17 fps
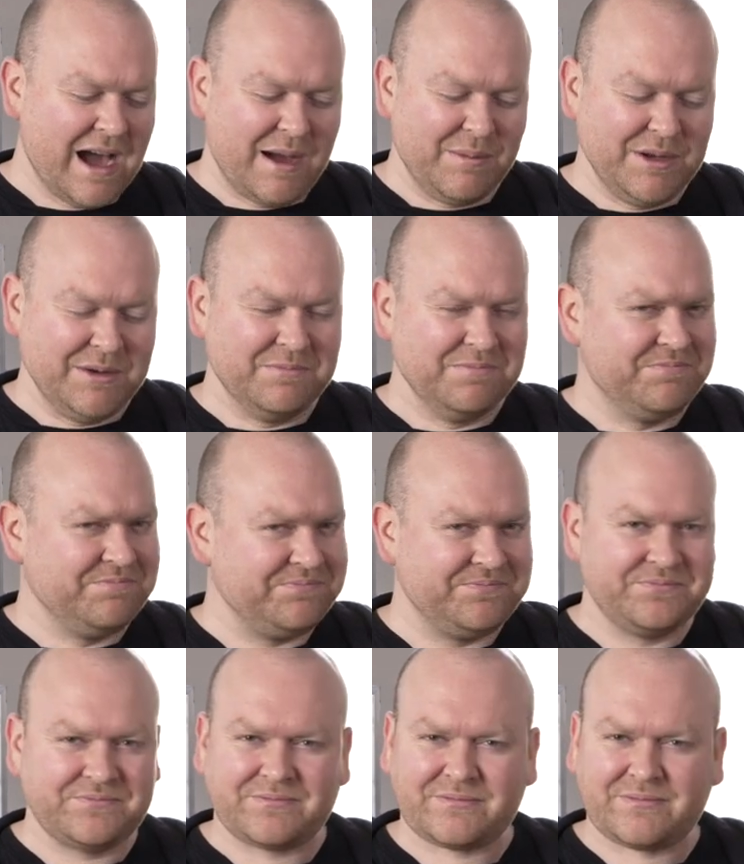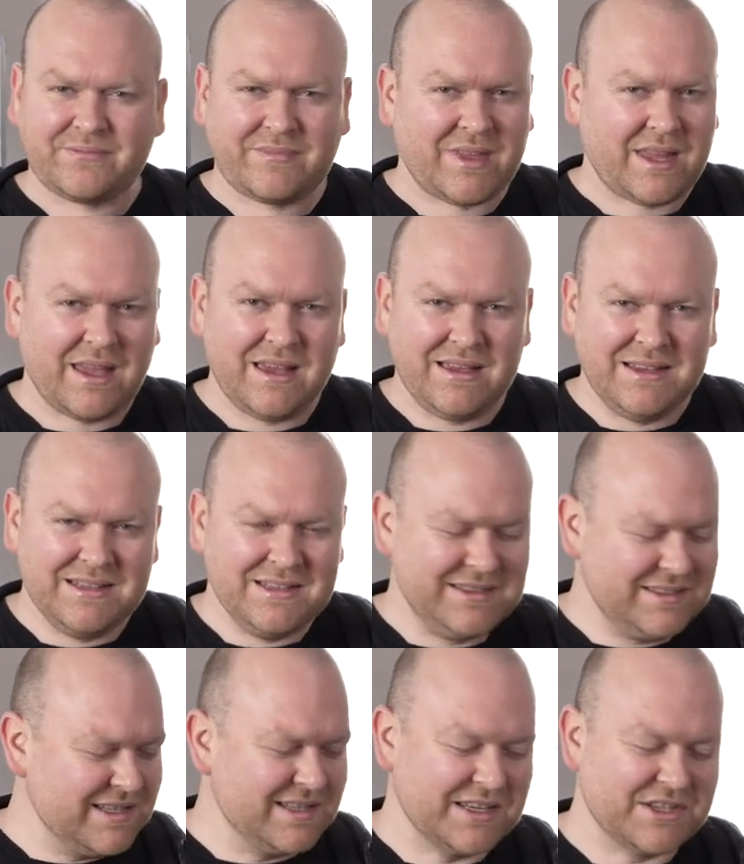I mean,
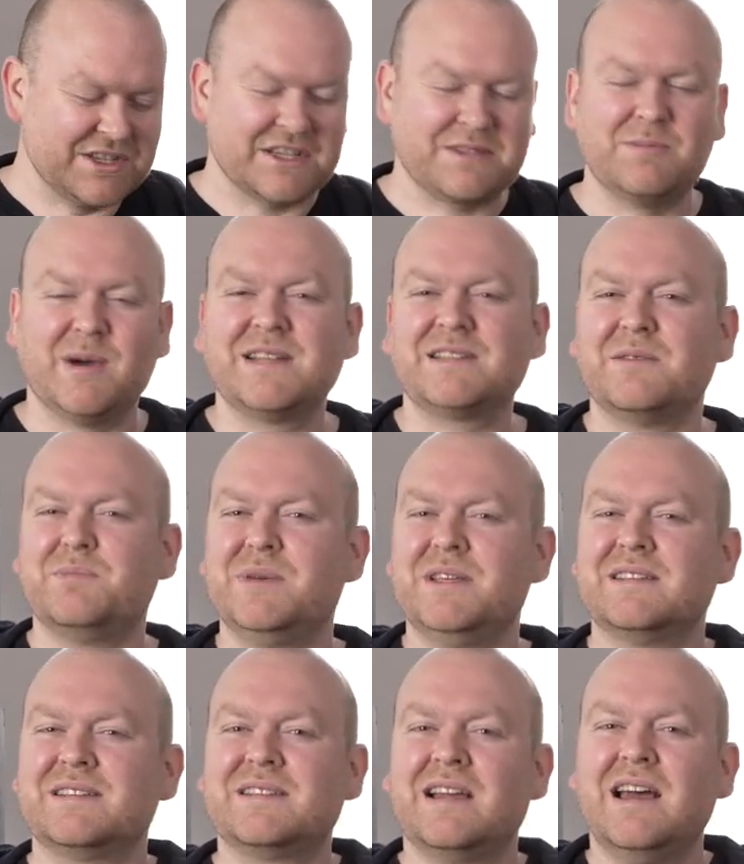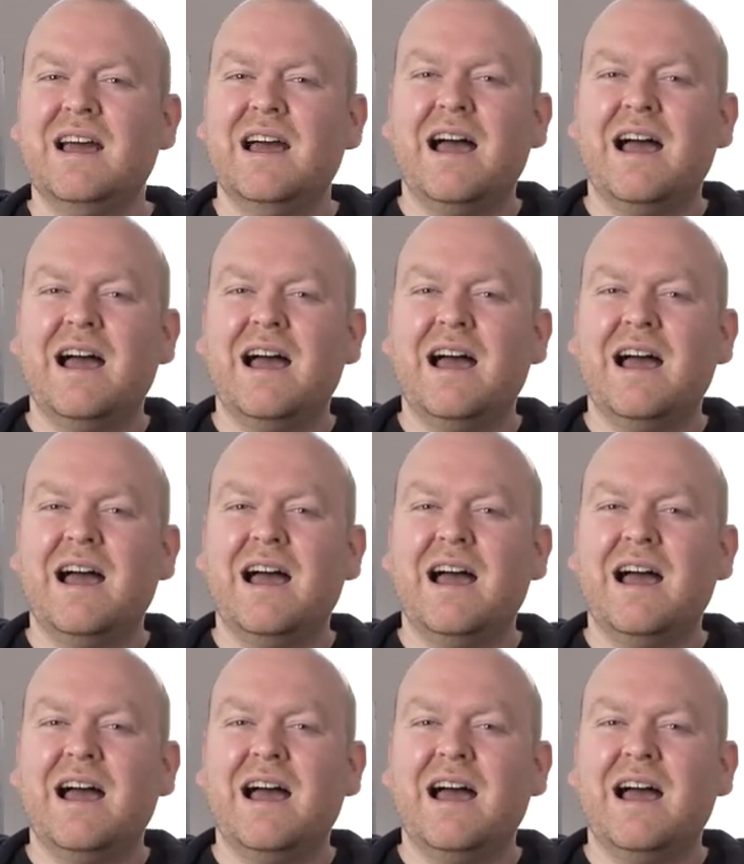these are just masterpieces.